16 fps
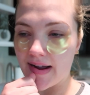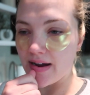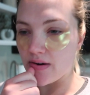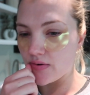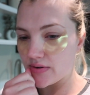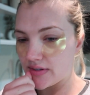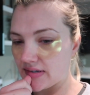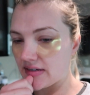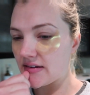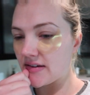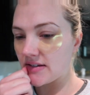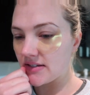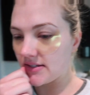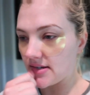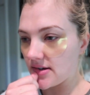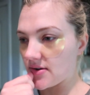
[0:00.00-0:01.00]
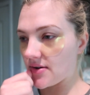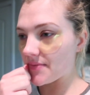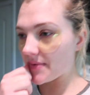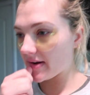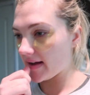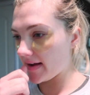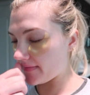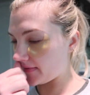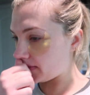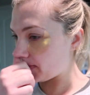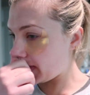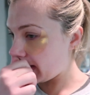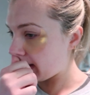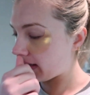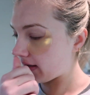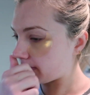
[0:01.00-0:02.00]
out. So I'm gonna have to
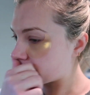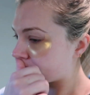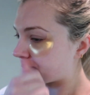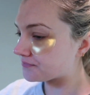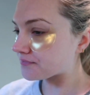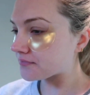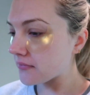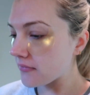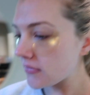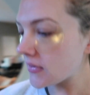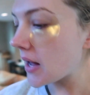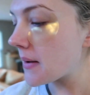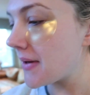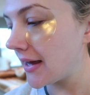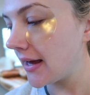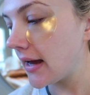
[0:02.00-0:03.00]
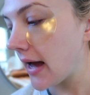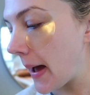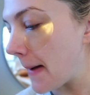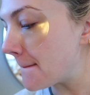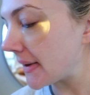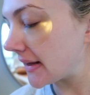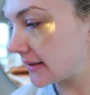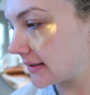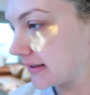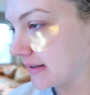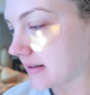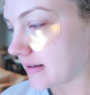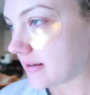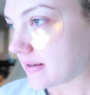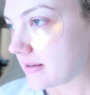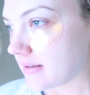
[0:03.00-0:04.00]
make, make a cup,
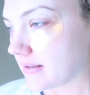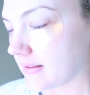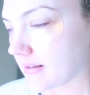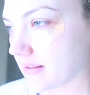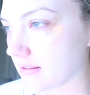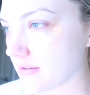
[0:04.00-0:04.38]
let